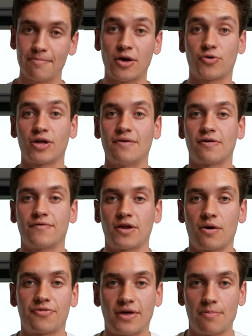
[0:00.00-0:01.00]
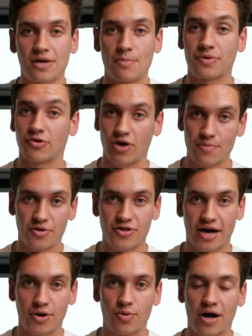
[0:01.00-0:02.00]
Make sure you leave this video a thumbs up, subscribe to the
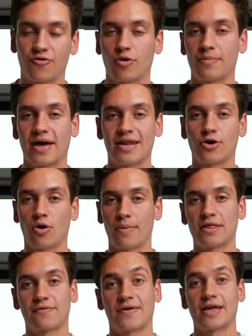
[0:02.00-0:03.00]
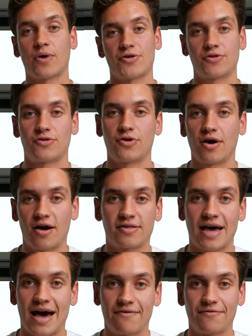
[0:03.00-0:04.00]
channel, and drop me any comments for any questions you
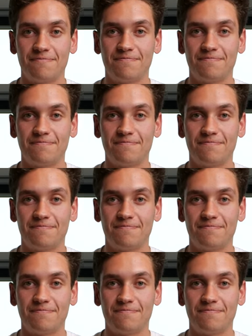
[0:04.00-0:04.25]
guys have.